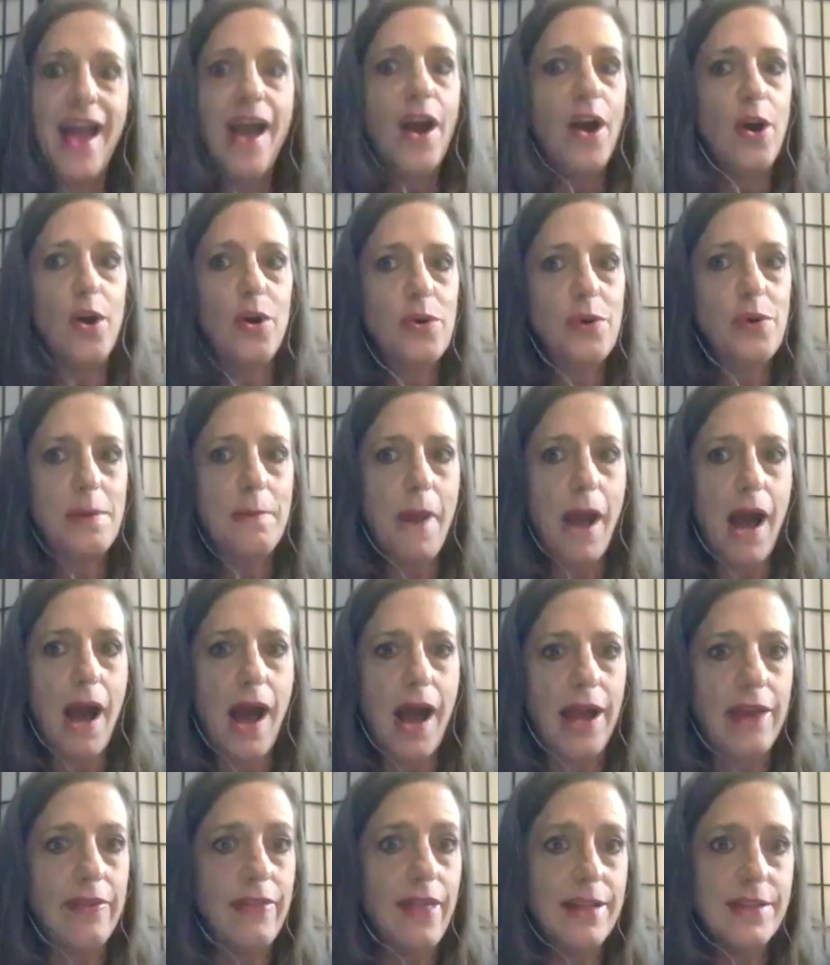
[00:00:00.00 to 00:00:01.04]
Who am
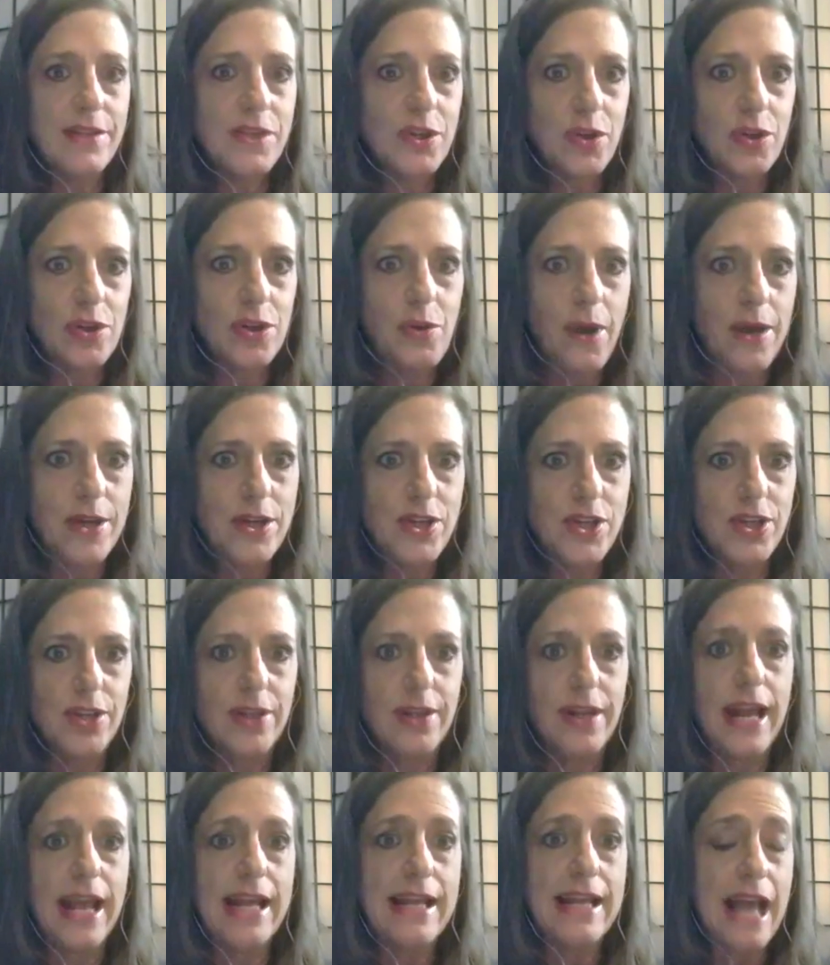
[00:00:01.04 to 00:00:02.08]
I? That's a good mm.
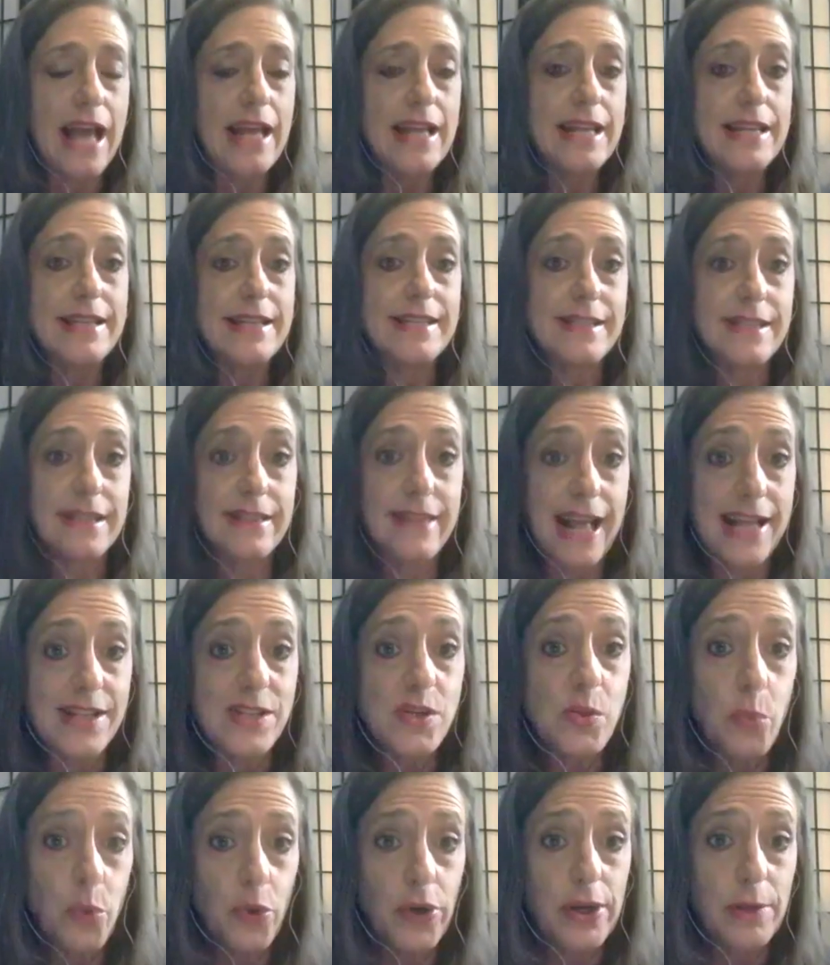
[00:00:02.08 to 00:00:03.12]
question. It, it's, that's
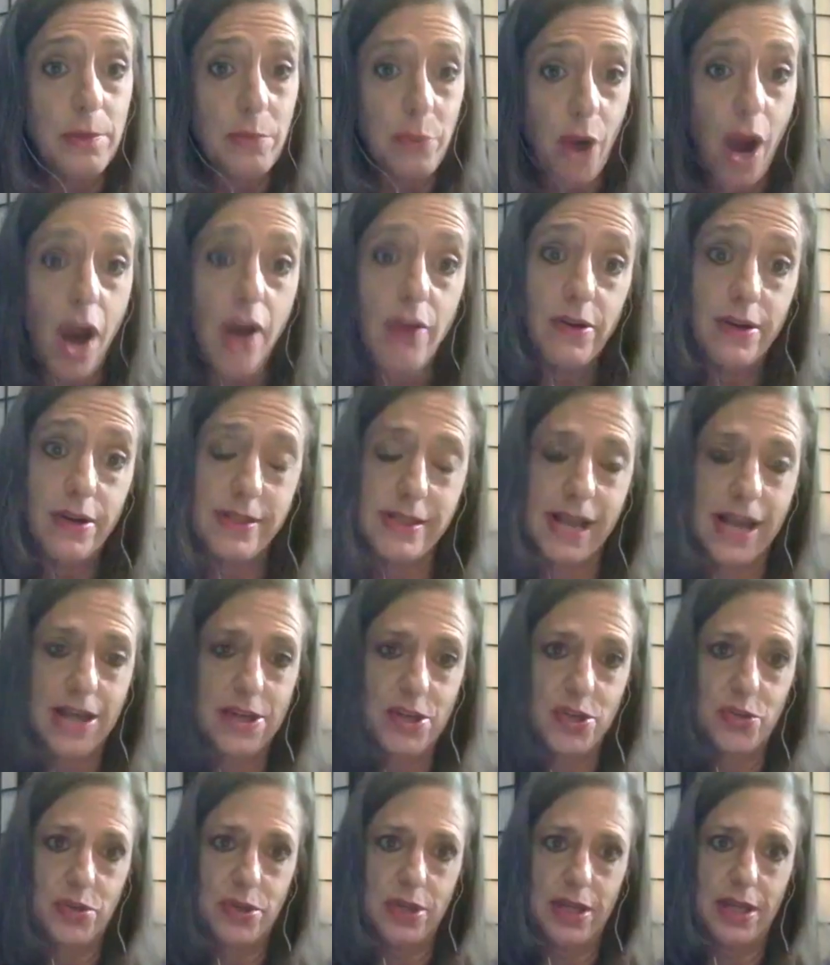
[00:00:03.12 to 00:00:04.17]
a work in progress,
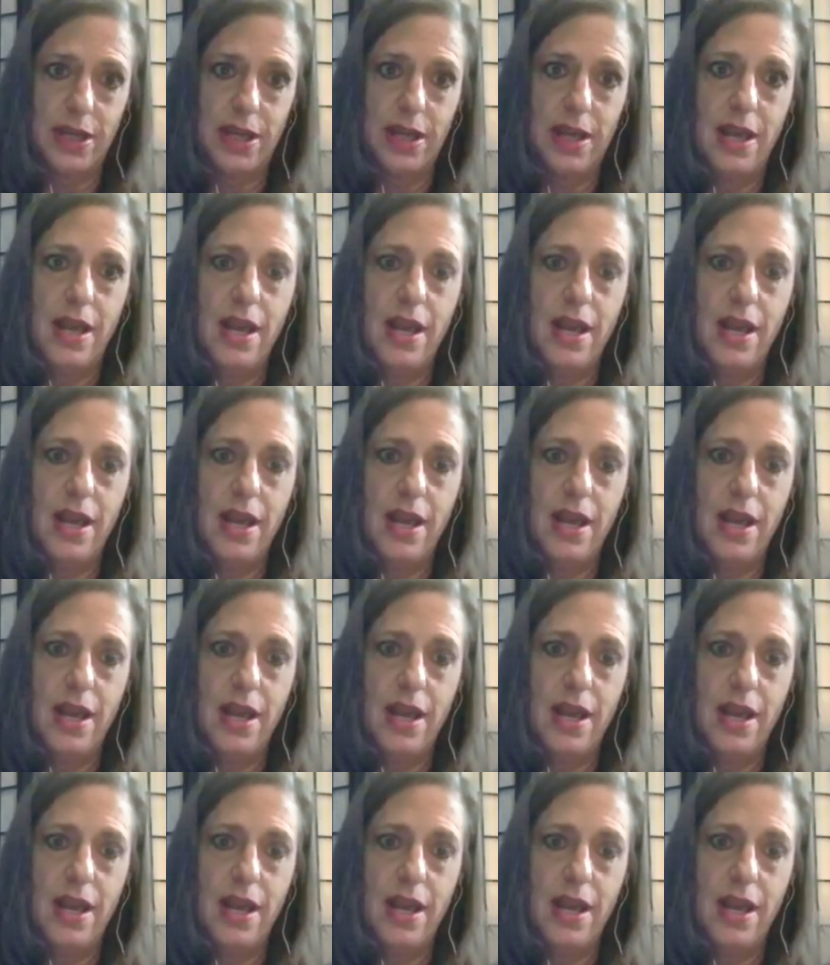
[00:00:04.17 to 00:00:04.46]
actually.